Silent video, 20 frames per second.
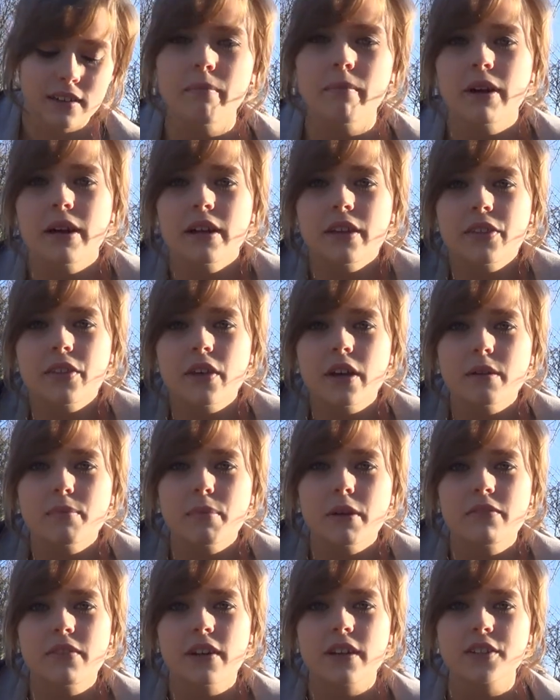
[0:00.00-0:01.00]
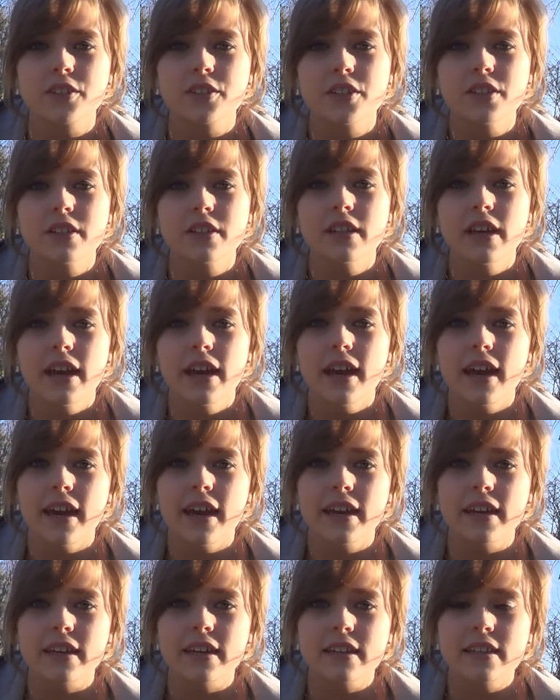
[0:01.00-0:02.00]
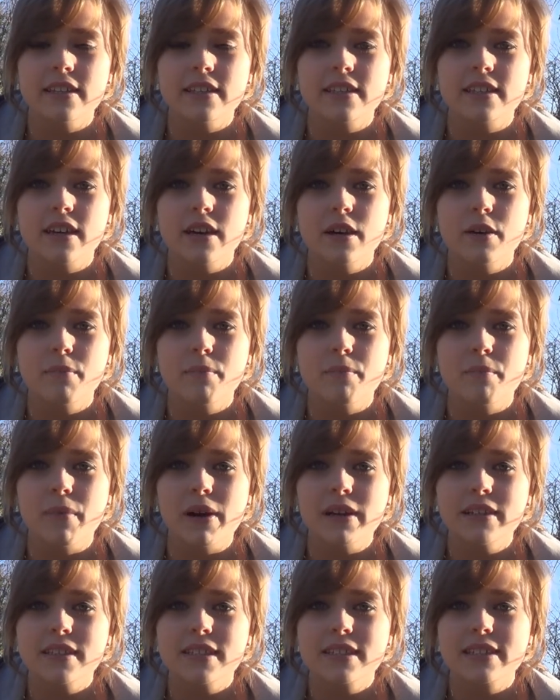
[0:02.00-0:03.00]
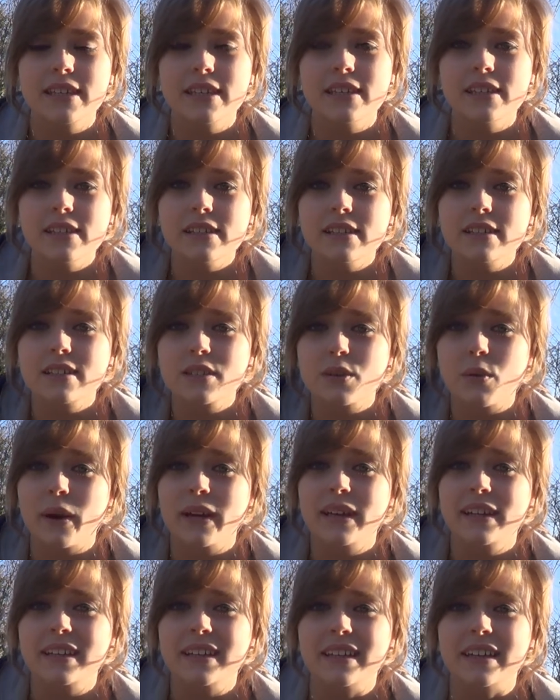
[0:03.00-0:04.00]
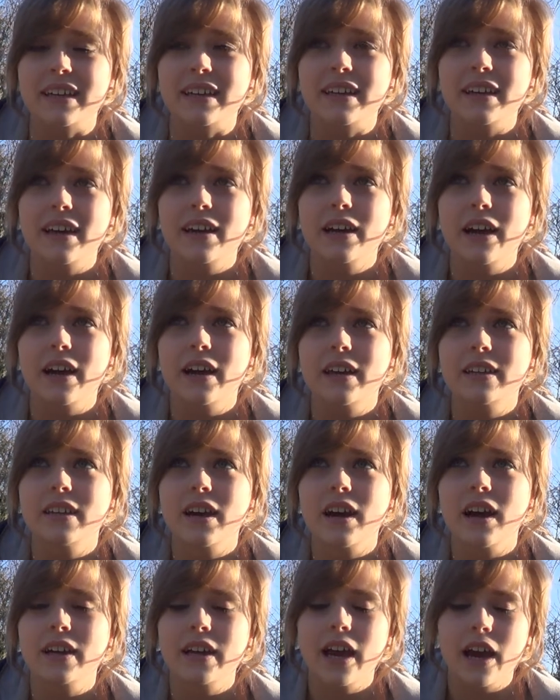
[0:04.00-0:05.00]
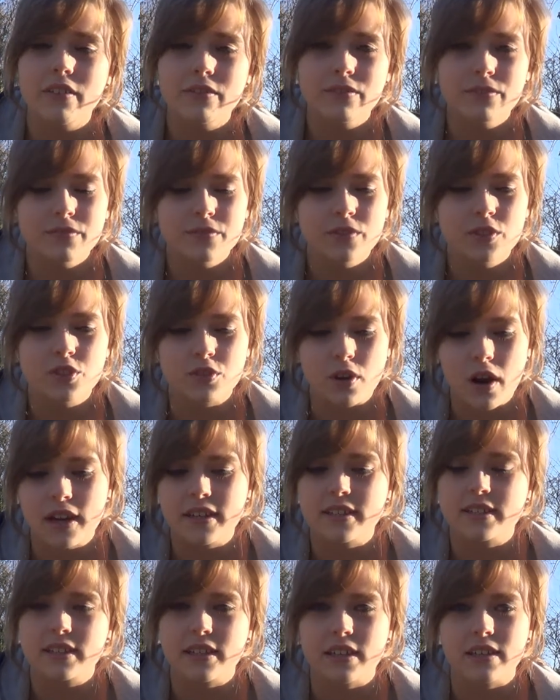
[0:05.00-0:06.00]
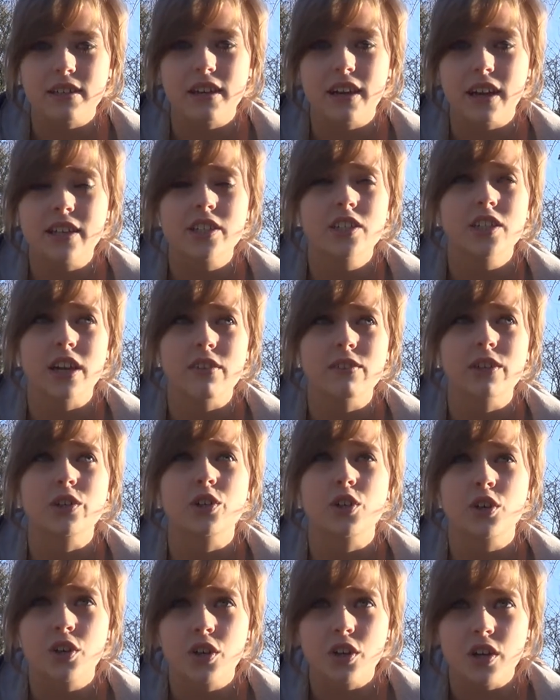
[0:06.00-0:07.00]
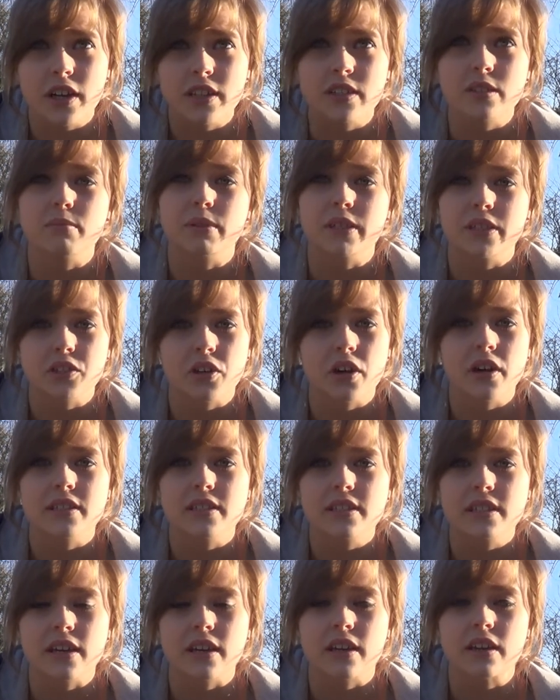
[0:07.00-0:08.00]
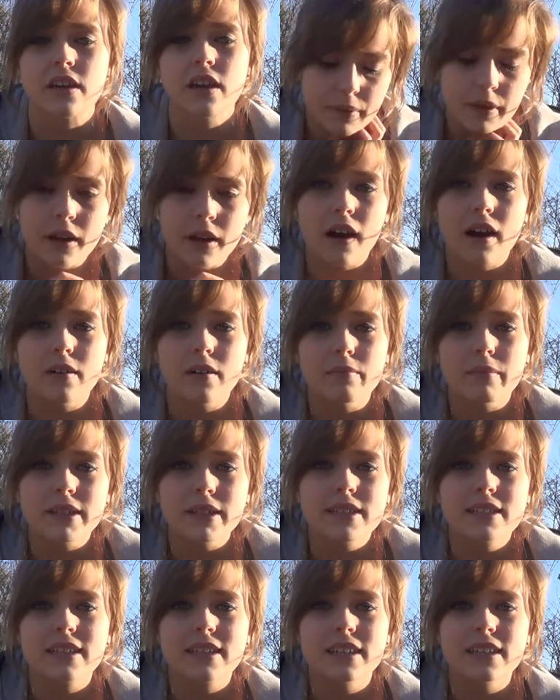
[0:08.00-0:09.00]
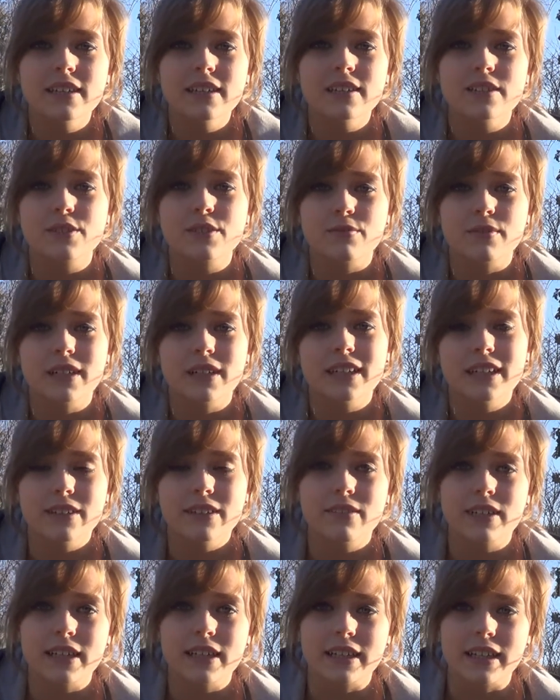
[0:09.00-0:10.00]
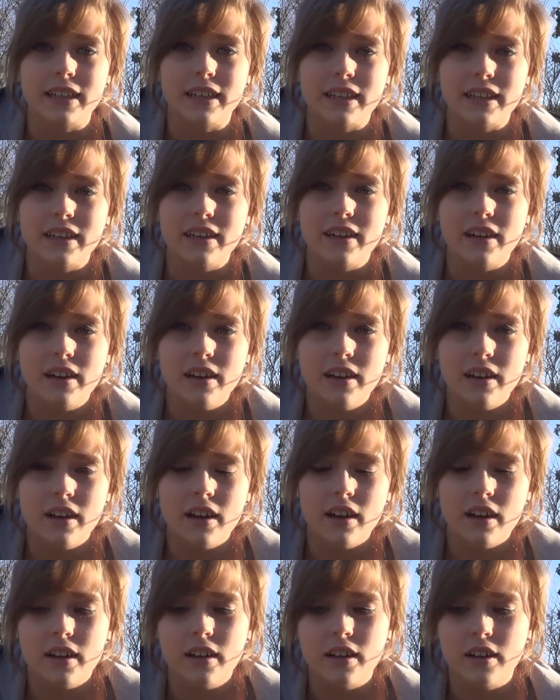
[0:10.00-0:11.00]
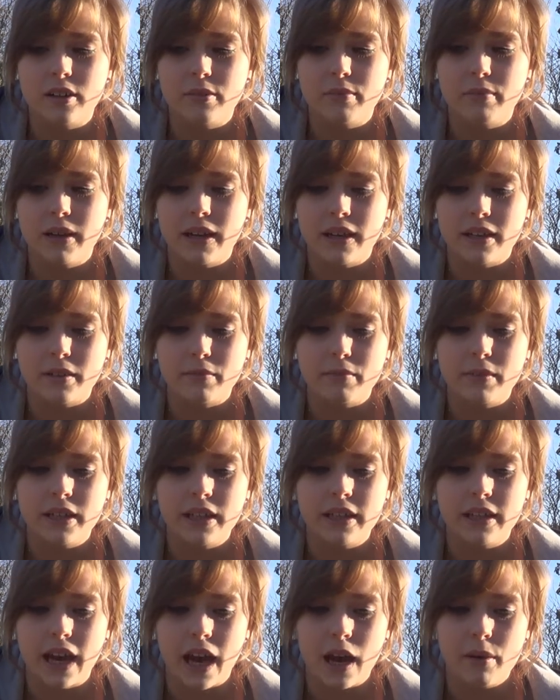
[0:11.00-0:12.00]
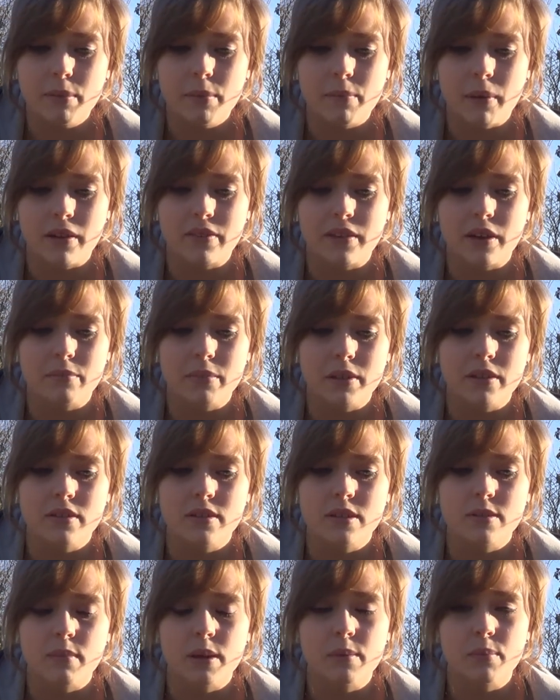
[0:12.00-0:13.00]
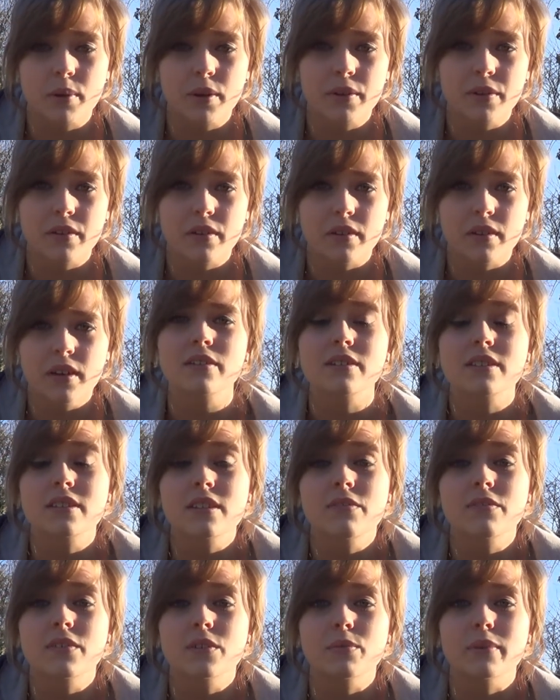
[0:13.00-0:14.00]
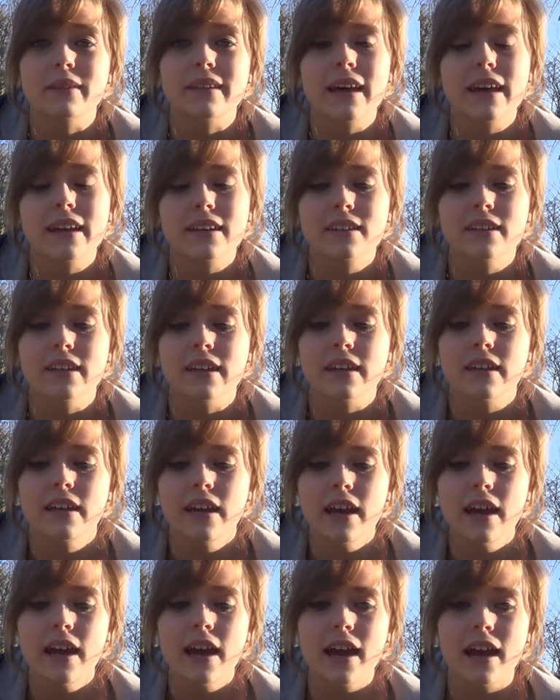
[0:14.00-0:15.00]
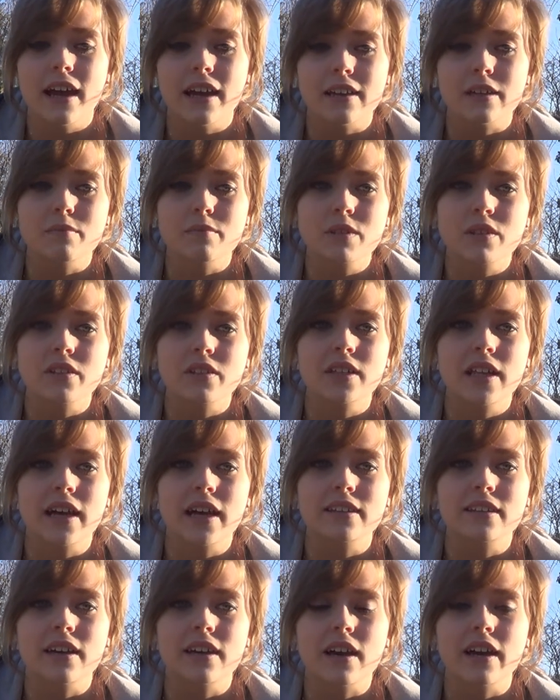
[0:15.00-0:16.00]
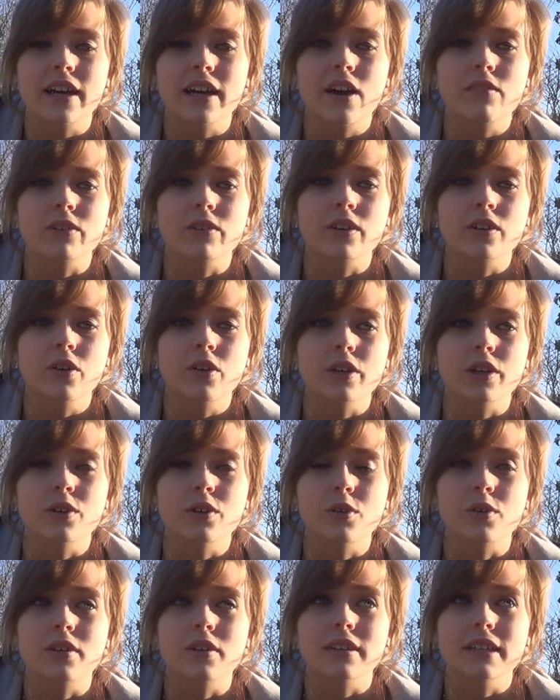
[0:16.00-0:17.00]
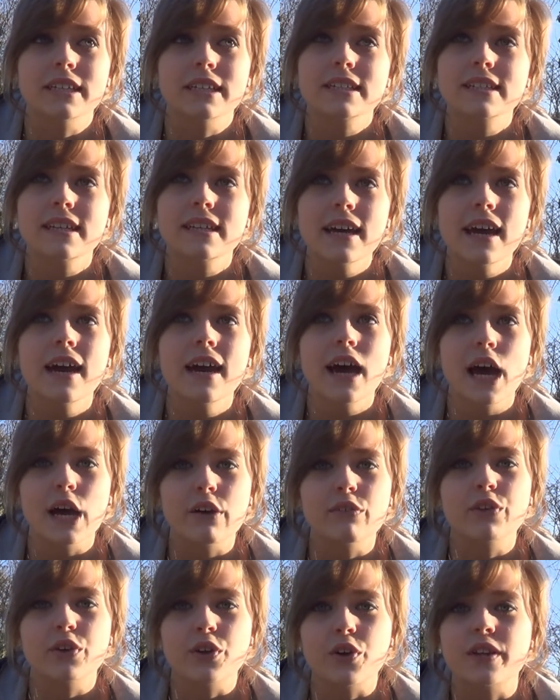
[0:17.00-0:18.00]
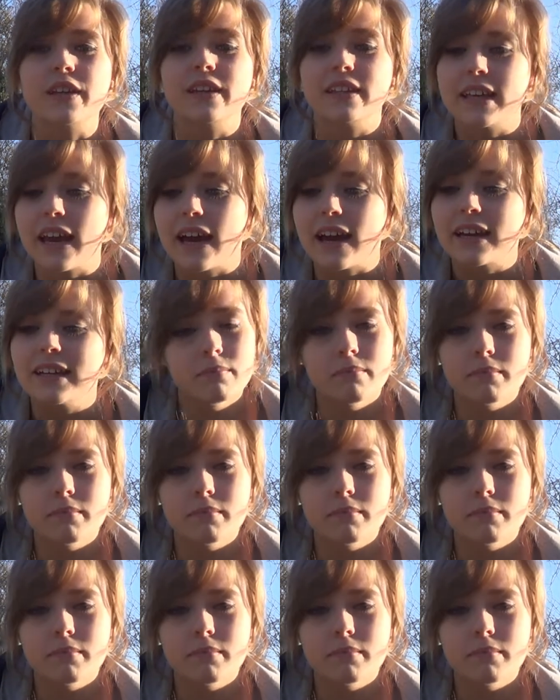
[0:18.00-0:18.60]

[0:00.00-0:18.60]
My third perfection is that my skin is quite clear, and I have dry skin. I actually have incredibly dry skin, but my skin is really, really clear, and I'm really happy about that because my brother suffered with acne, and I'm so glad that I haven't got it, or at least haven't got it yet.